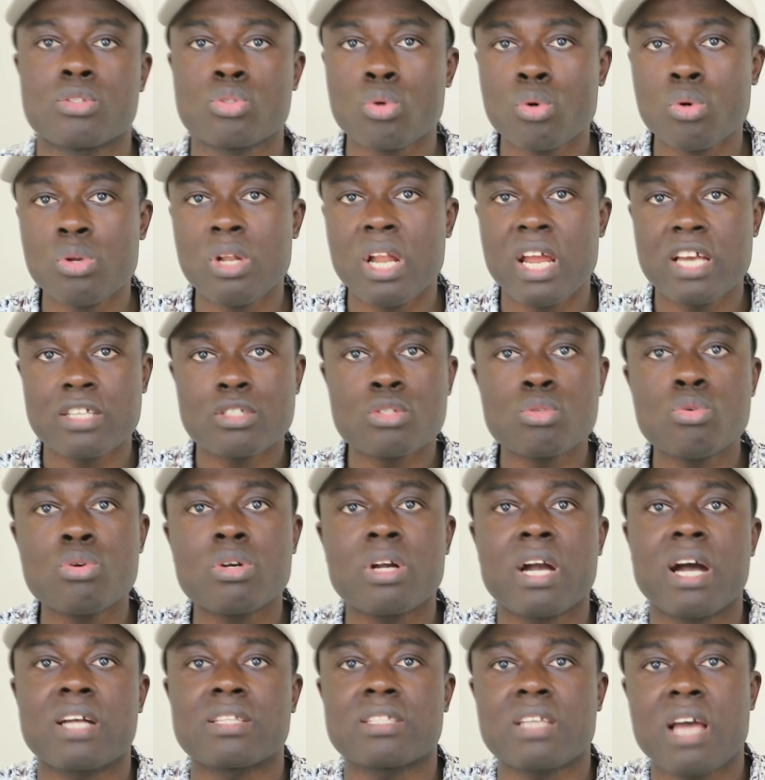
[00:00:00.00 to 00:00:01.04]
So, let's
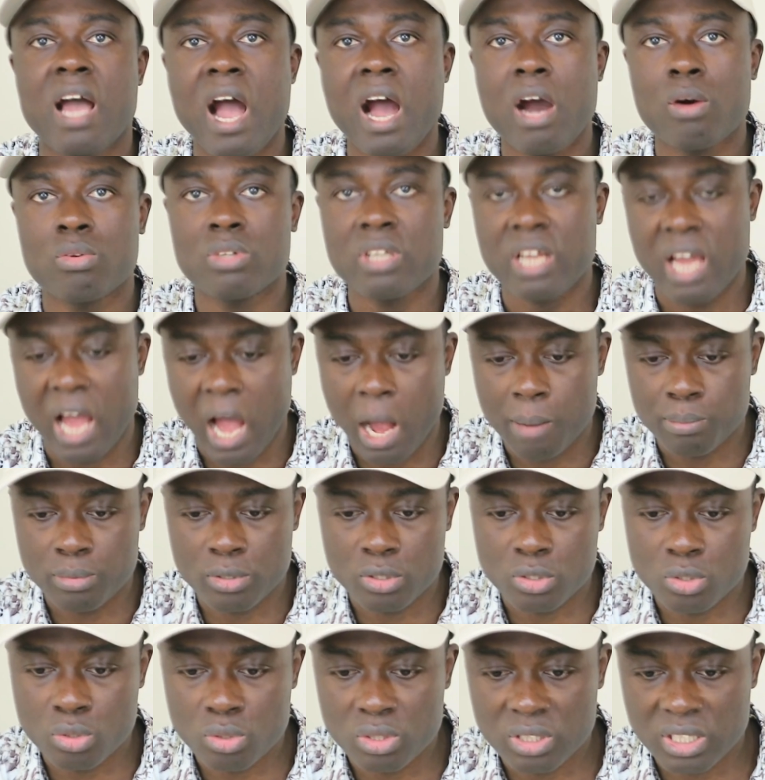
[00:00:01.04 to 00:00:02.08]
look at how the
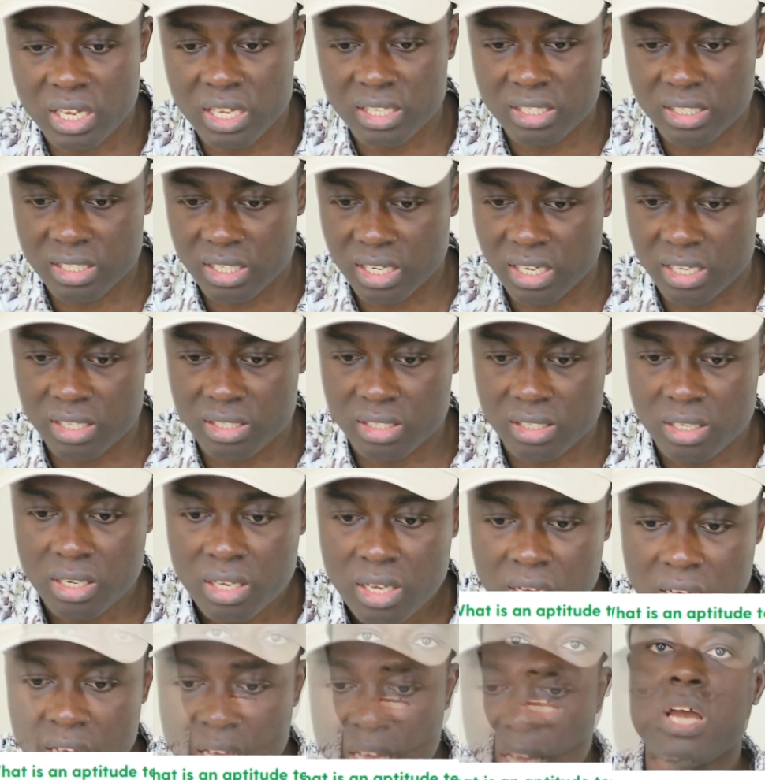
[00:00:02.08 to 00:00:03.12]
aptitude test is.
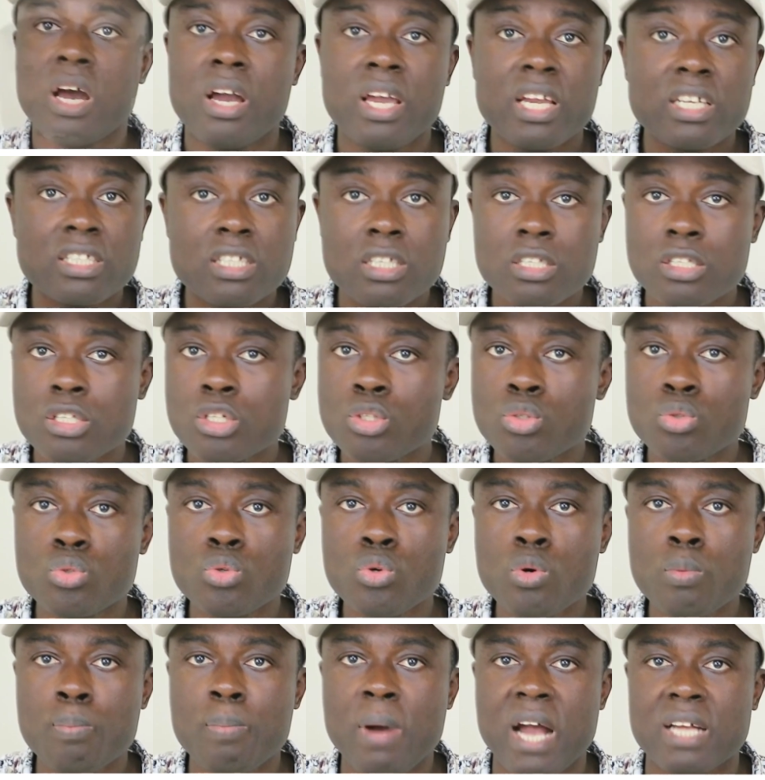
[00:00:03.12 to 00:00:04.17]
Now, it is in
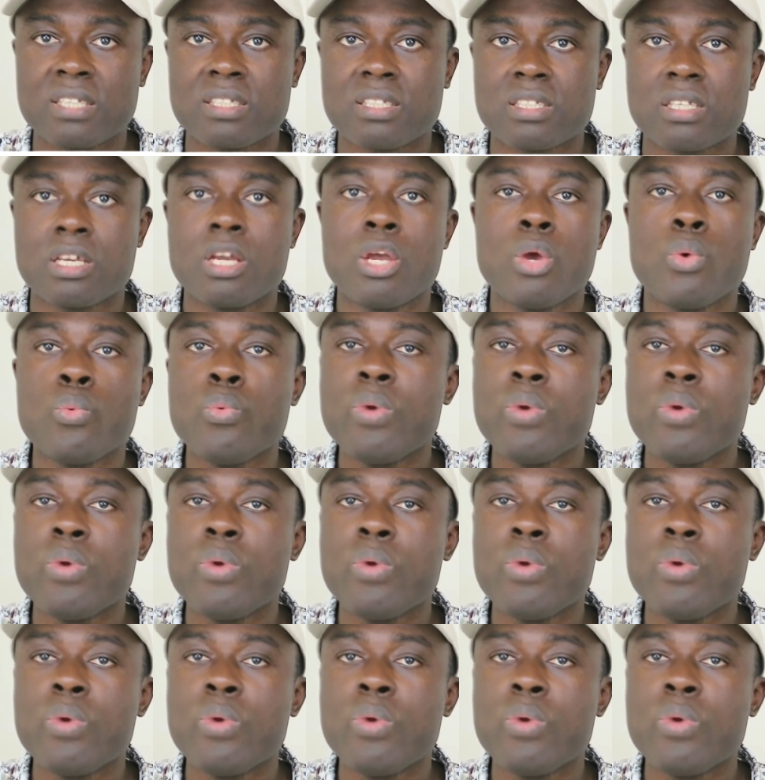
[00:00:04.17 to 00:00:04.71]
two parts.